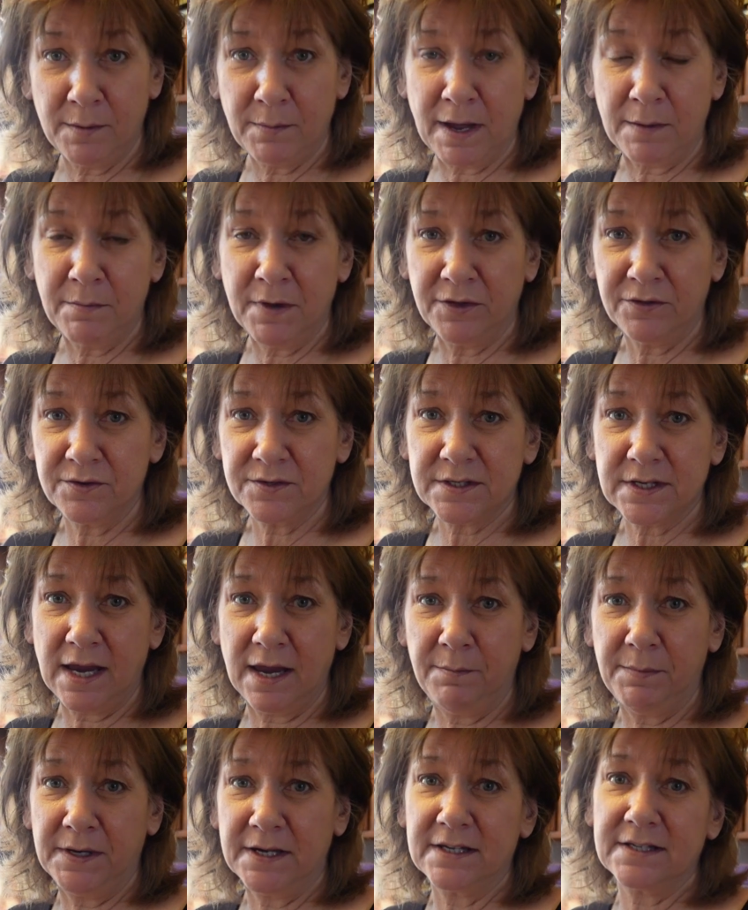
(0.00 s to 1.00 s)
by Mother's
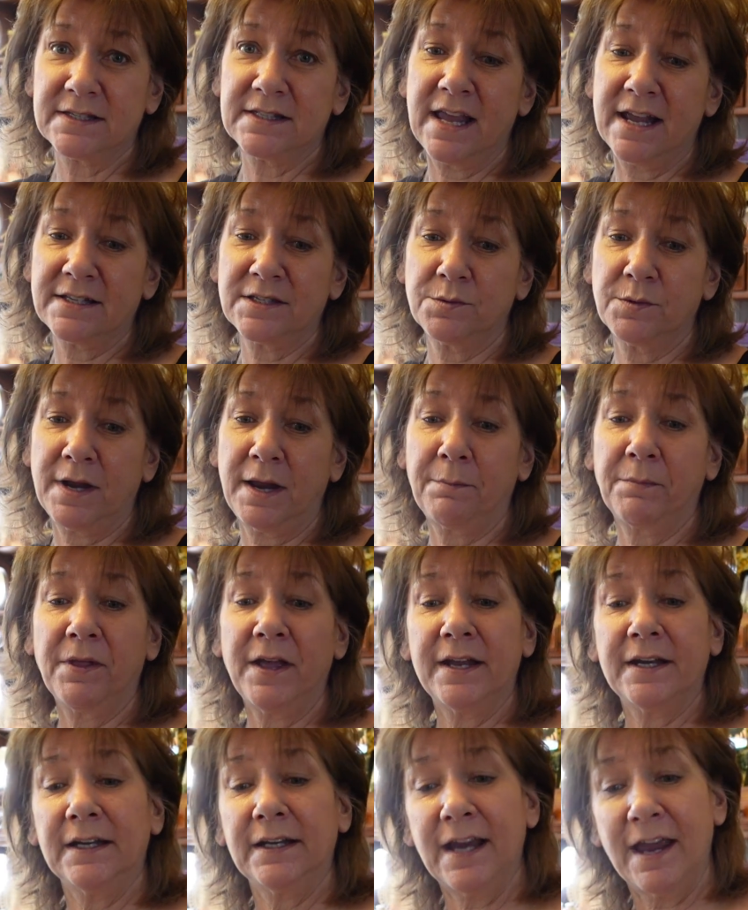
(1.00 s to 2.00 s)
Day because that's when I
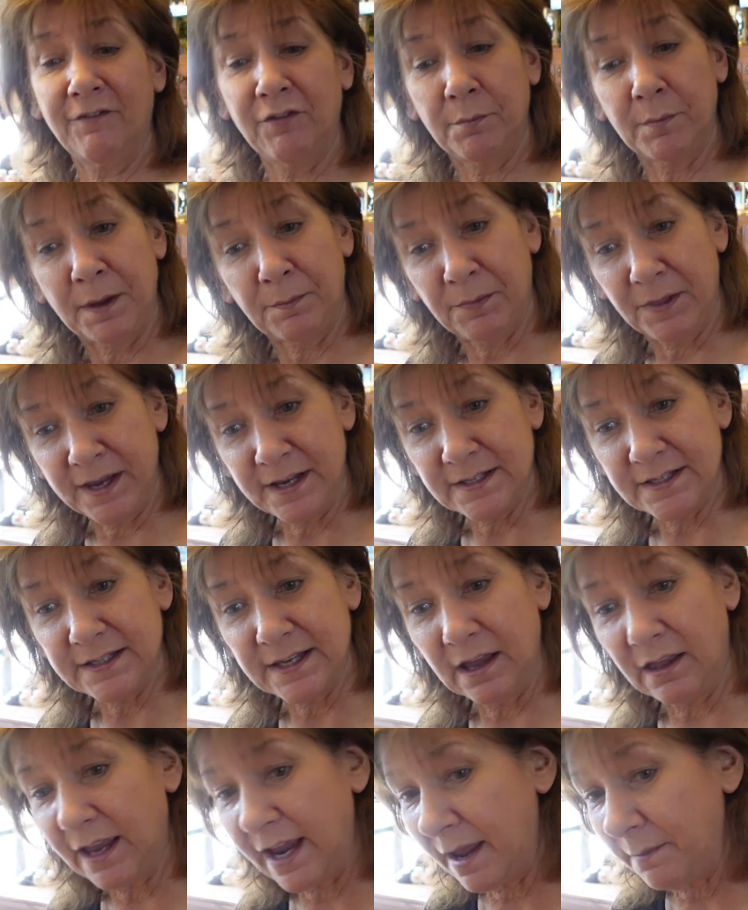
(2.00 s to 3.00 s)
plan on having my plant
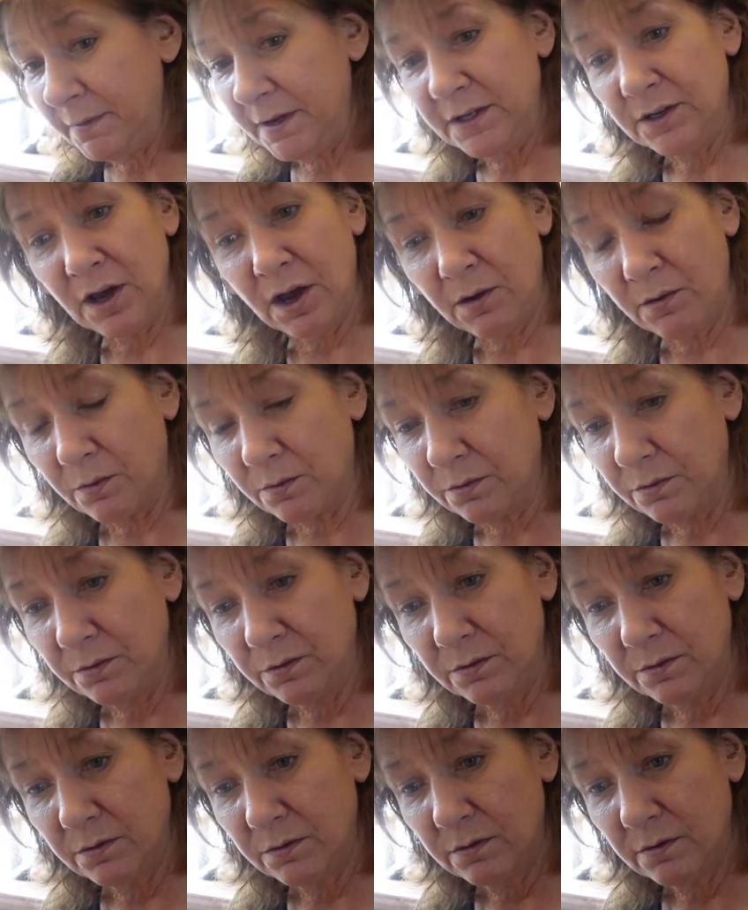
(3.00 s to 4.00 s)
sale. Abby, no.
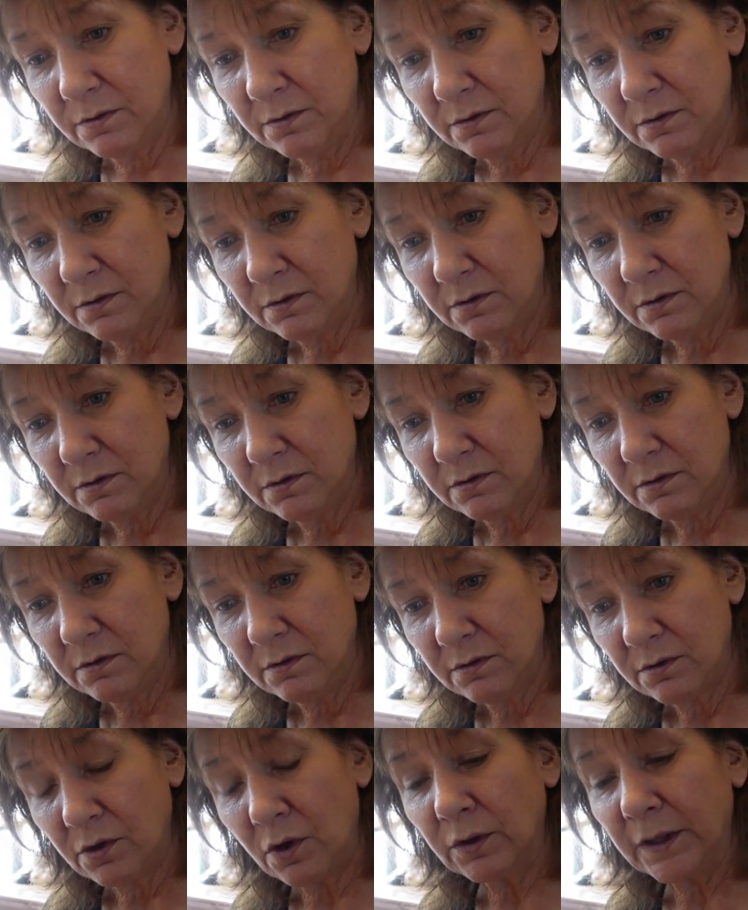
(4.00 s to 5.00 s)

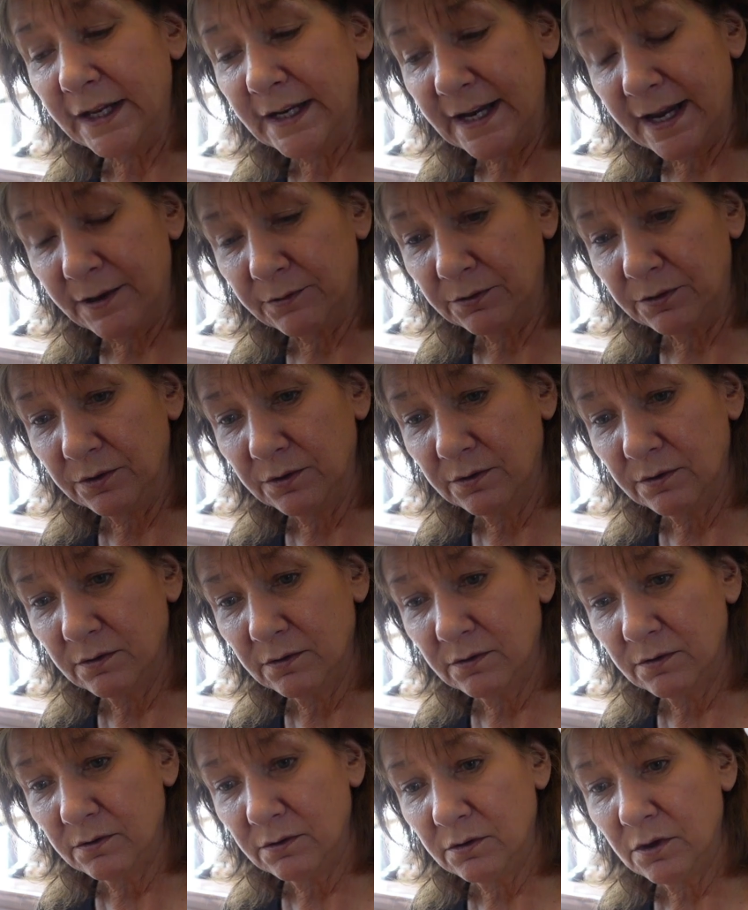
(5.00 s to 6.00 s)
Go lay down.
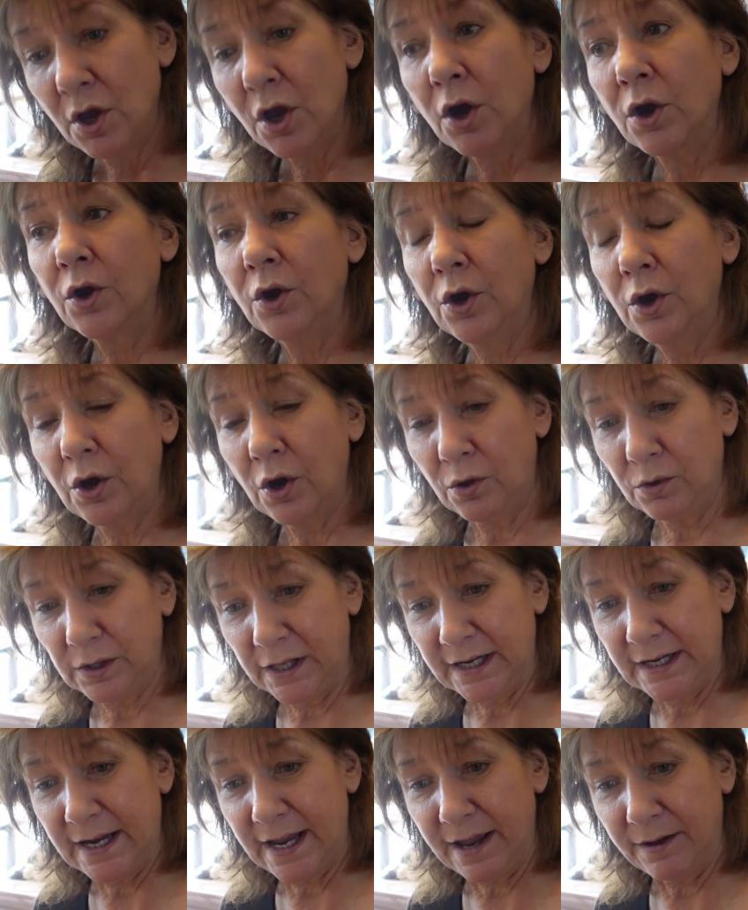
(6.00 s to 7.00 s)
Go
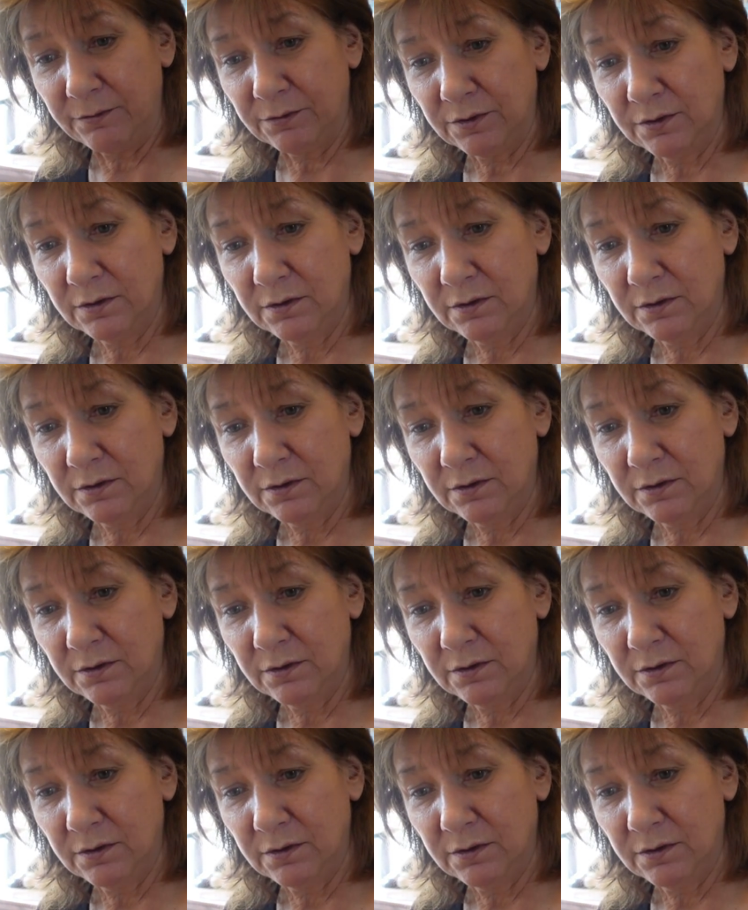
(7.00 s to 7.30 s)
lay down.